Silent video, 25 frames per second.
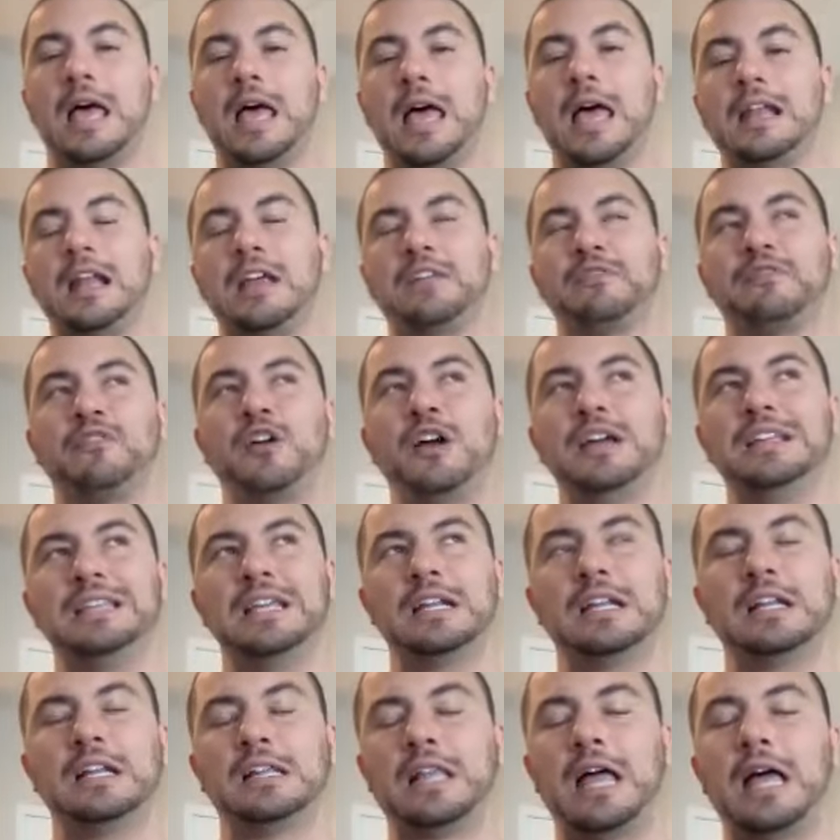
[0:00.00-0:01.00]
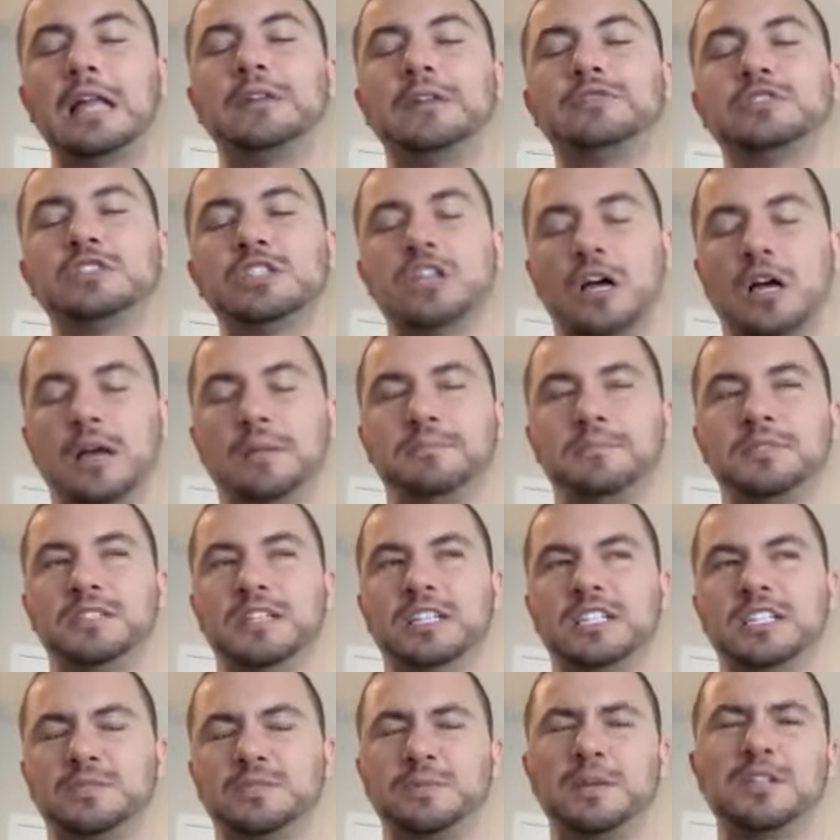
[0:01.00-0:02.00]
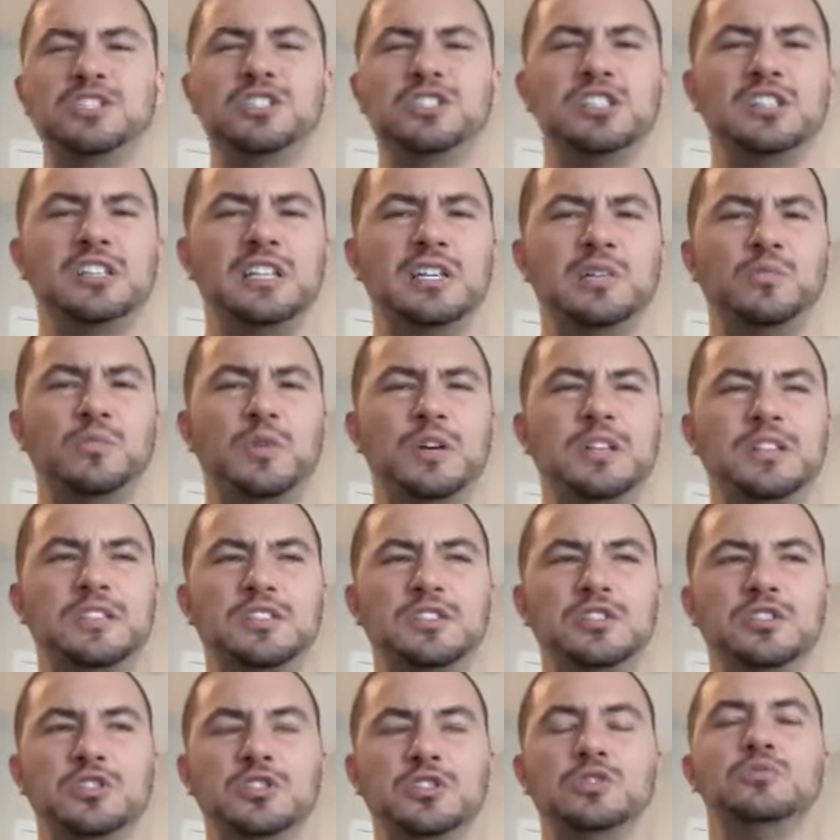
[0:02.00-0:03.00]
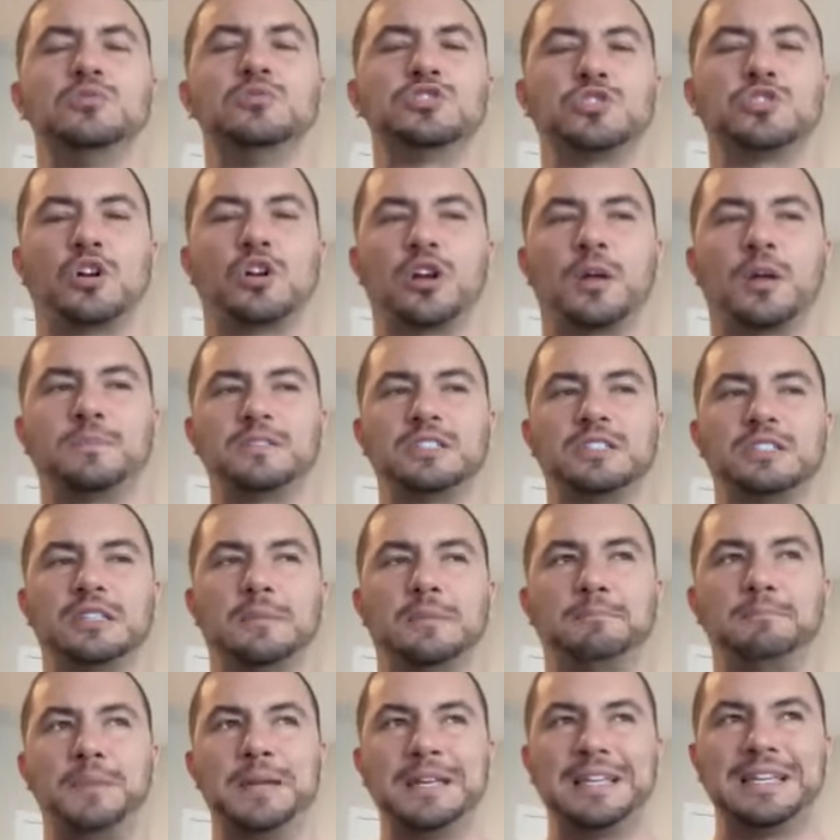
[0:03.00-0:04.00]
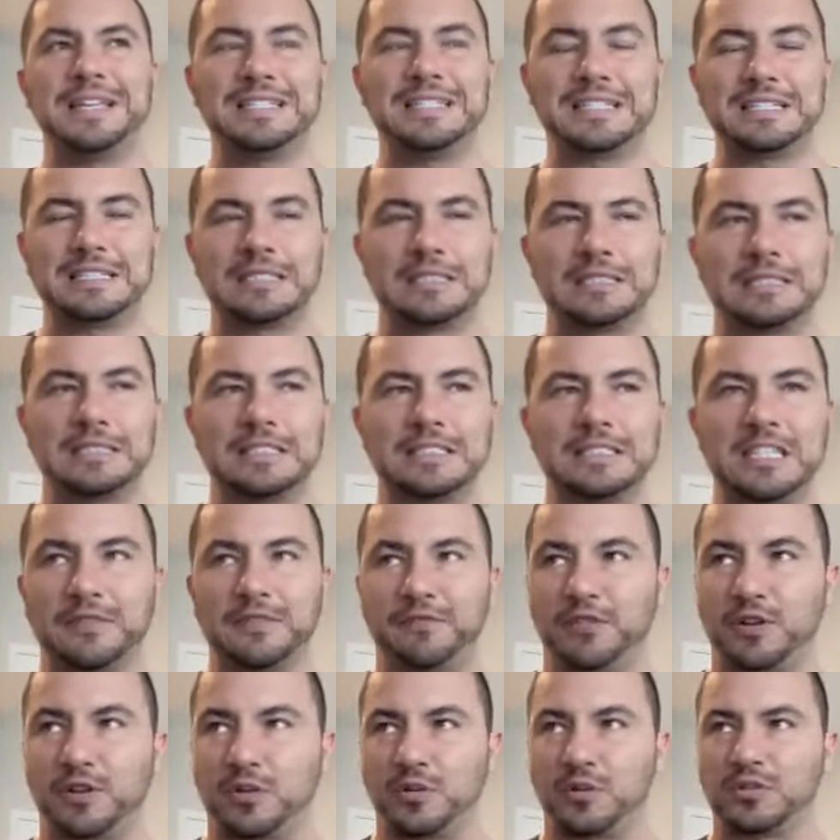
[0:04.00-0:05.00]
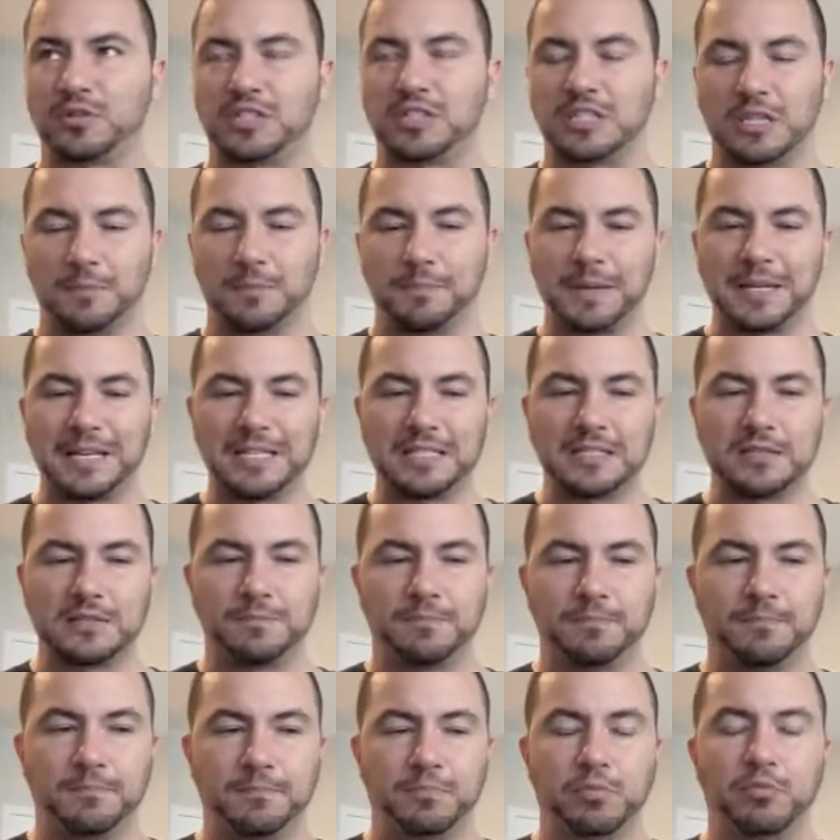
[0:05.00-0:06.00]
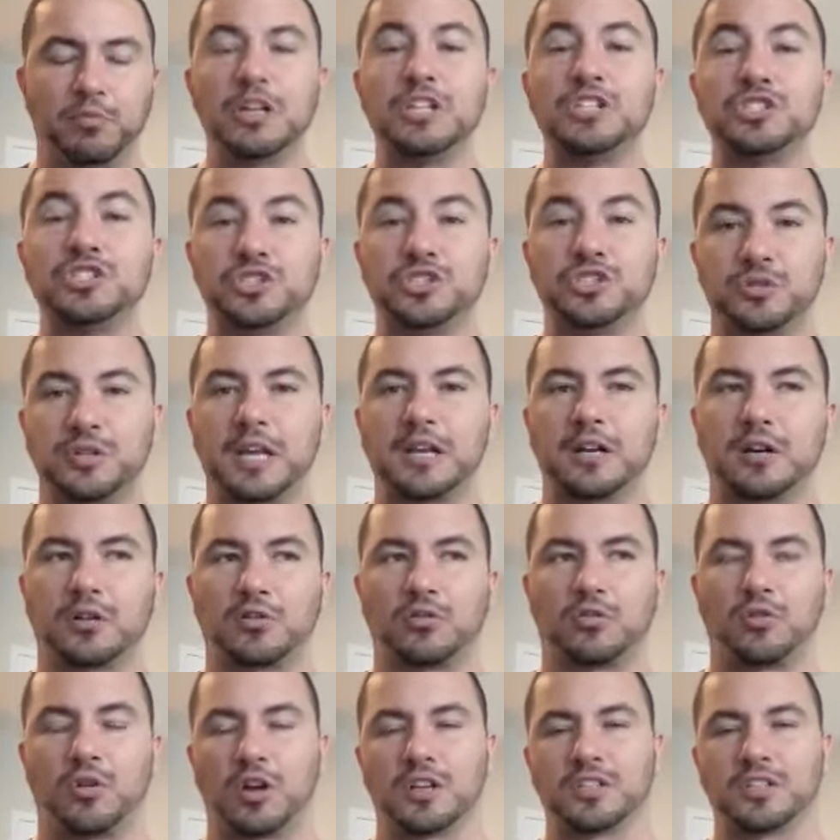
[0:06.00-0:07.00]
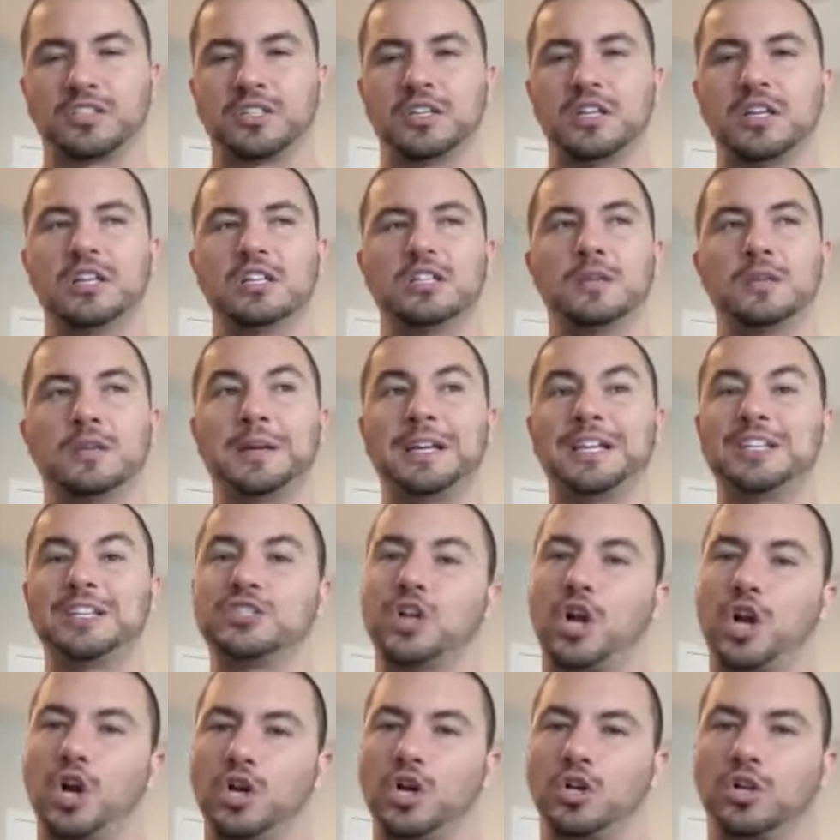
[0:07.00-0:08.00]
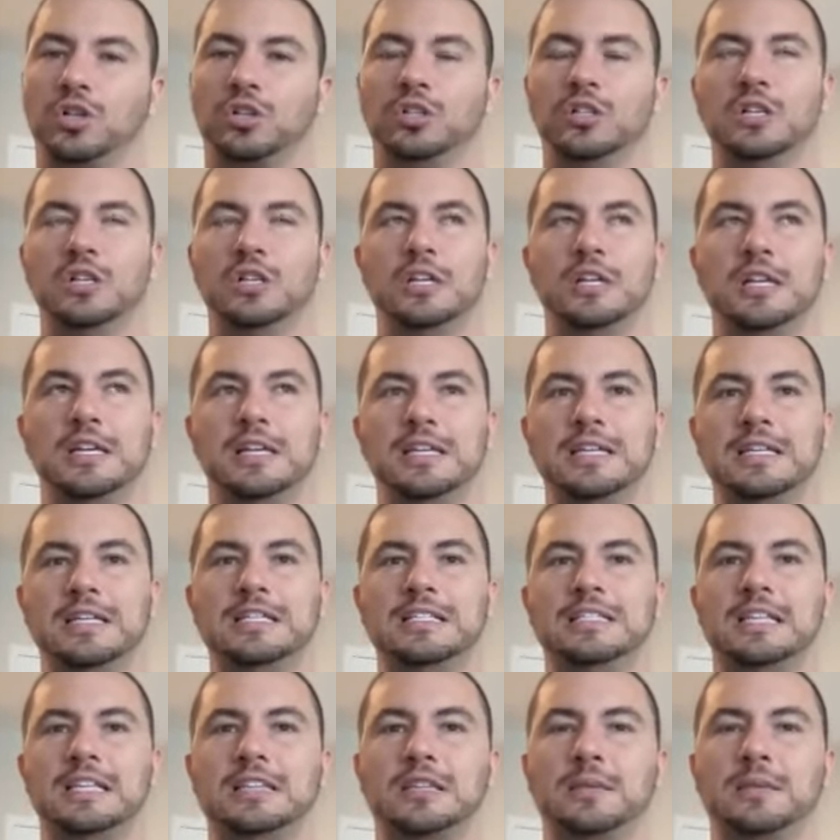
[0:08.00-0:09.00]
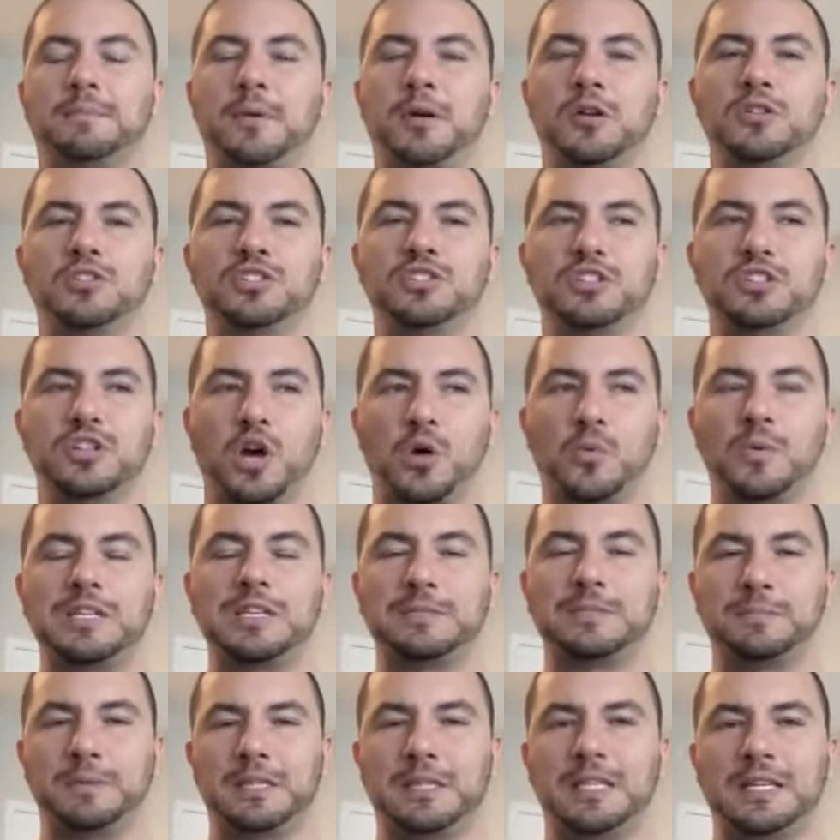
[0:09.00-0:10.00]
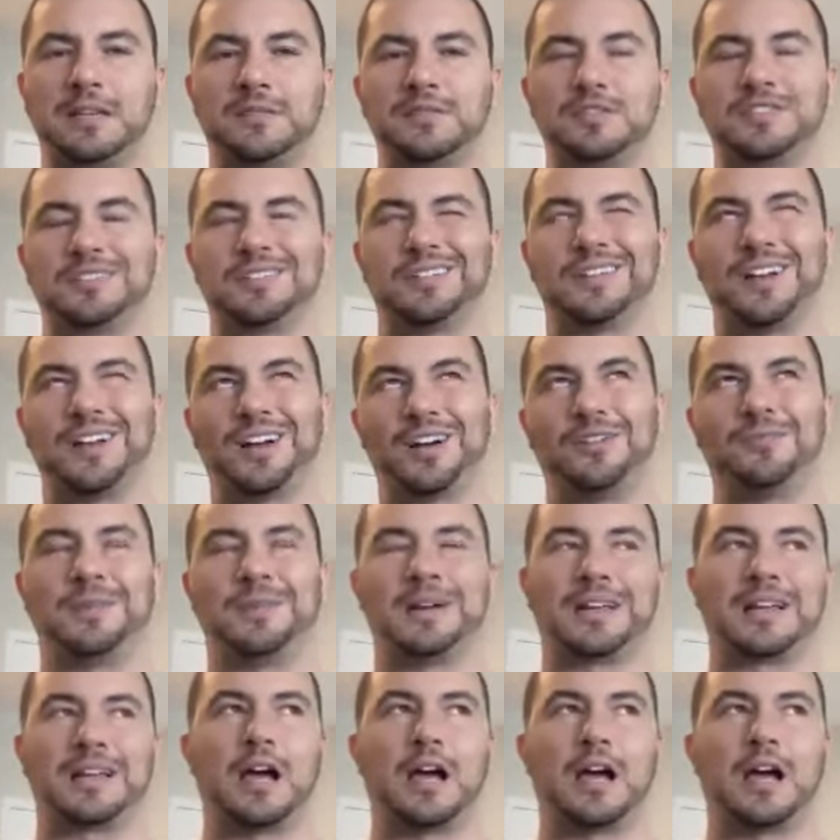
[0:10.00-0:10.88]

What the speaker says: And I find that a lot of times, especially with new startups, the biggest difficulty, the biggest bridge to get across, the biggest hurdle is that the person always believes, oh my